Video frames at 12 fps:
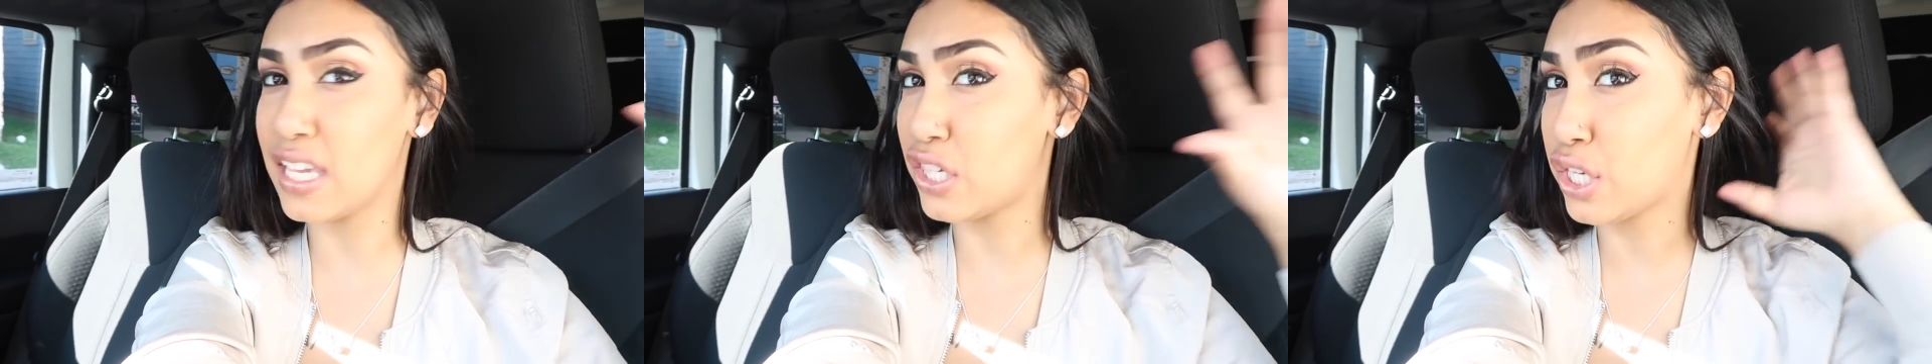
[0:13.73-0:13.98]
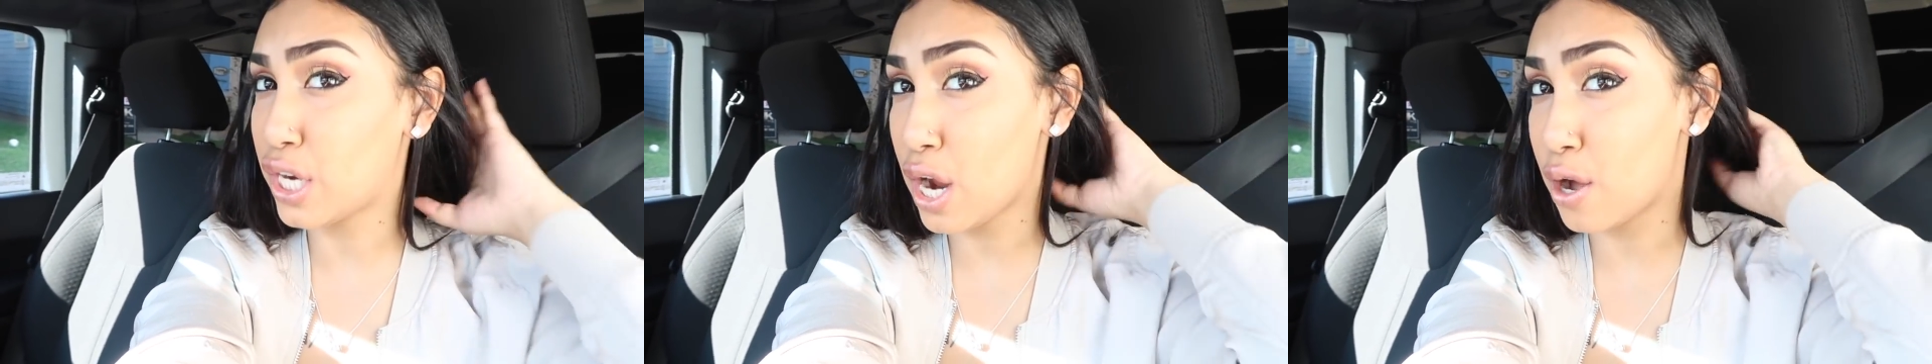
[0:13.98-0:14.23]

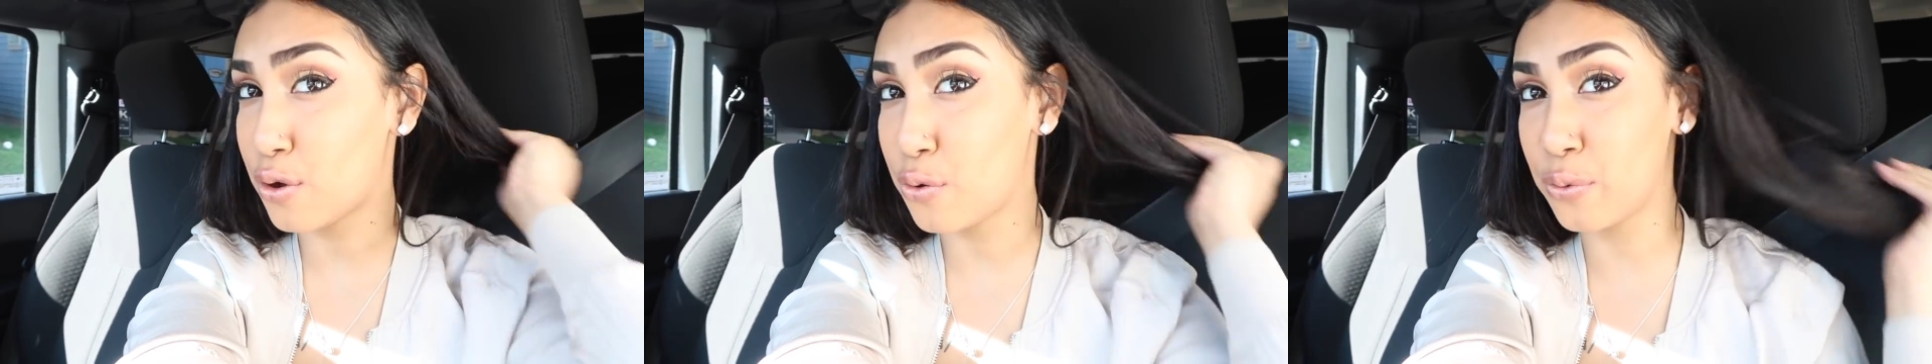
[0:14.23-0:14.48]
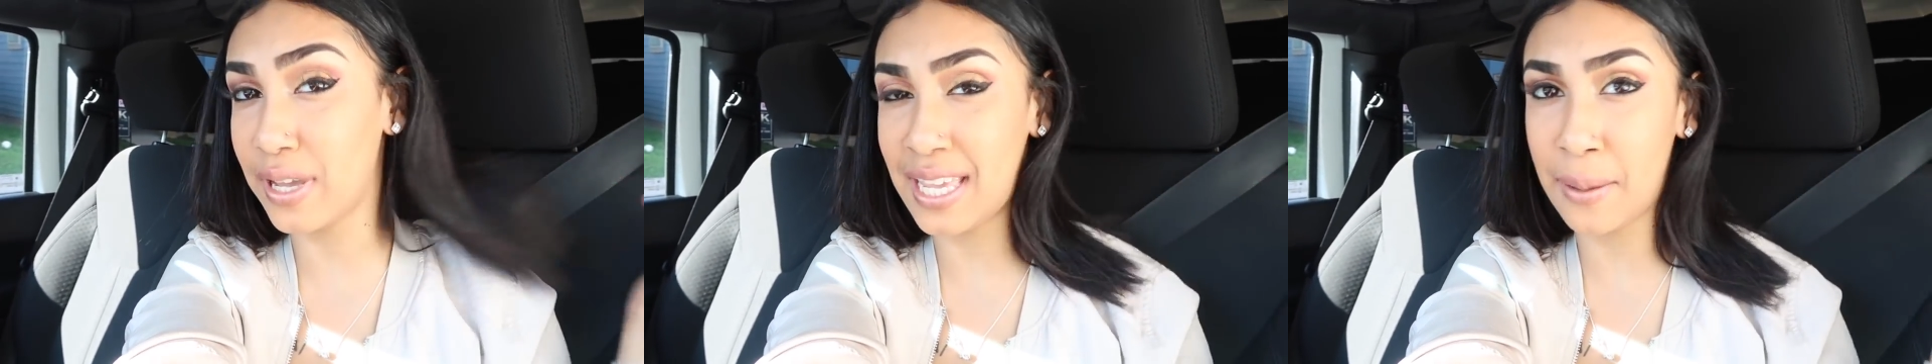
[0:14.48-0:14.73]
It's your girl,
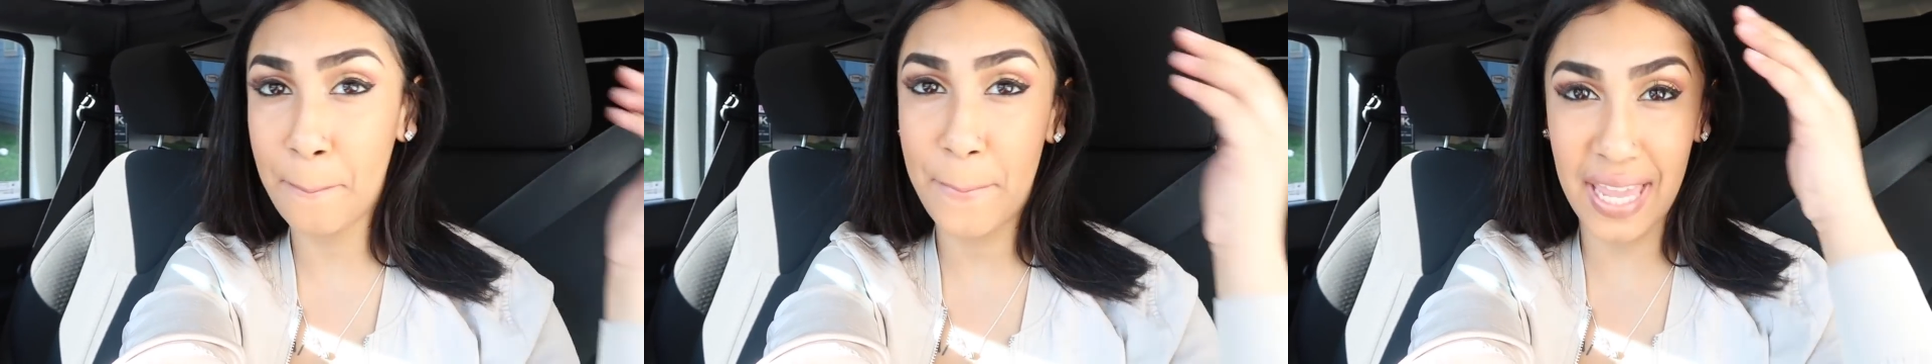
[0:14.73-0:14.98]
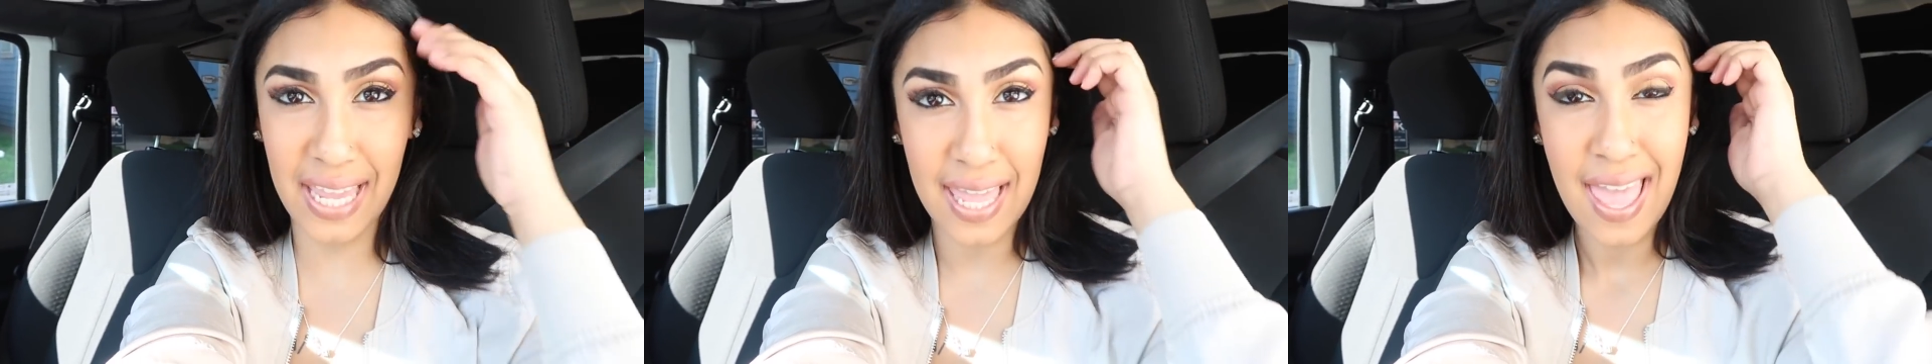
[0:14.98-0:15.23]
Queen
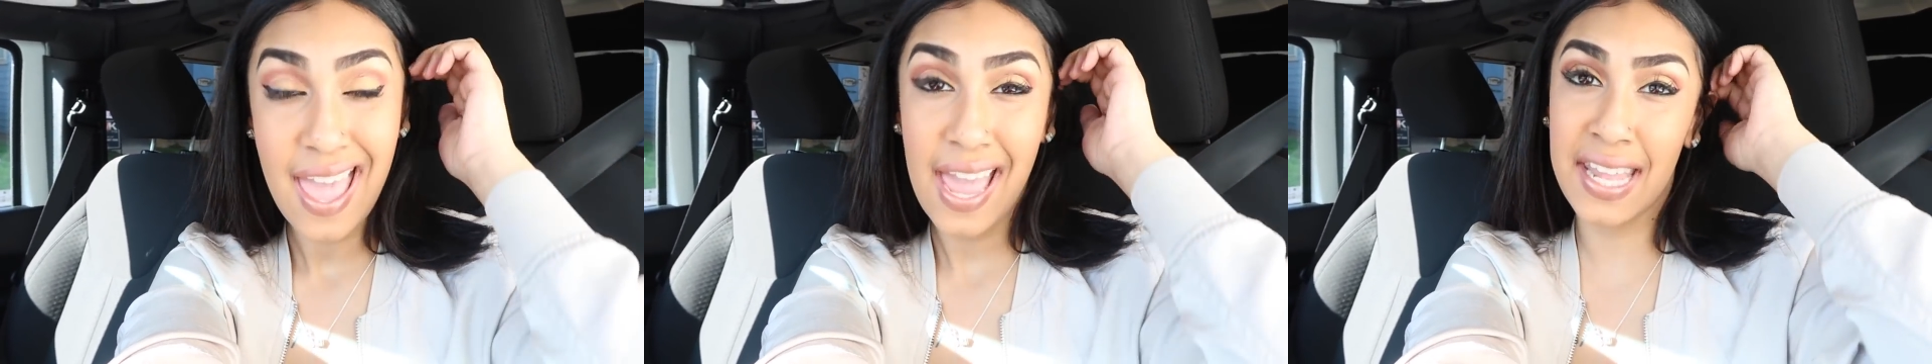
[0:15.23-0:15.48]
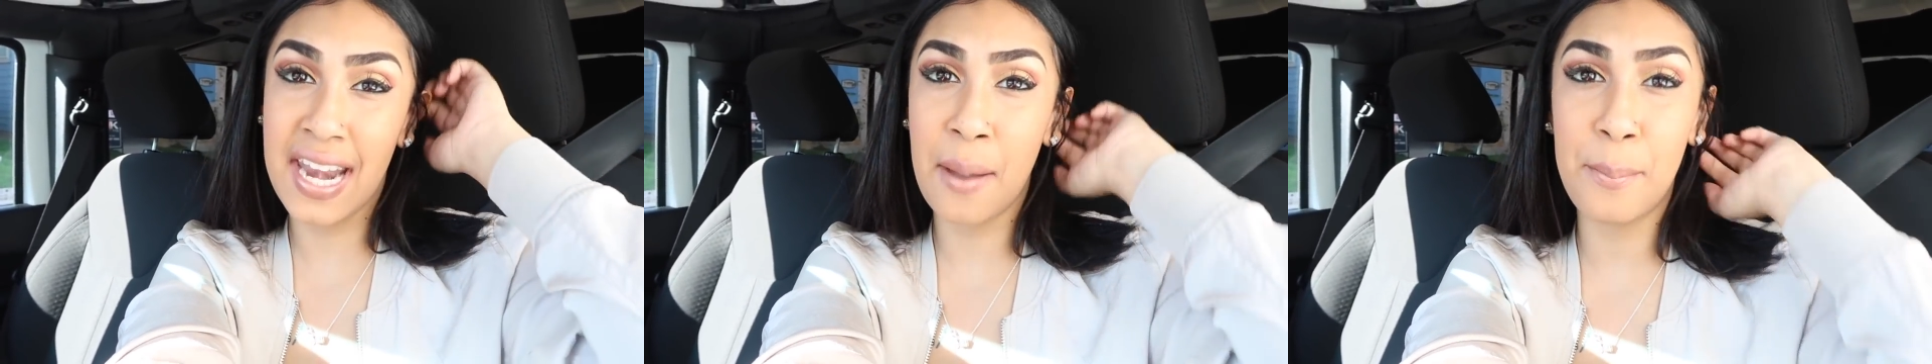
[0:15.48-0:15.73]
B,
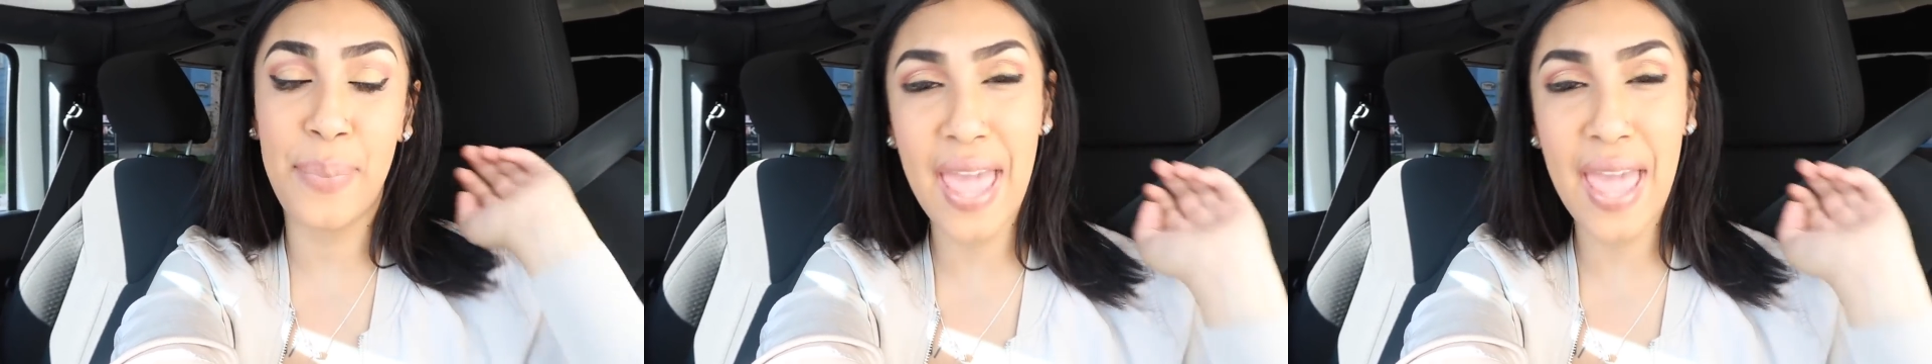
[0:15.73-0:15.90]
and I'm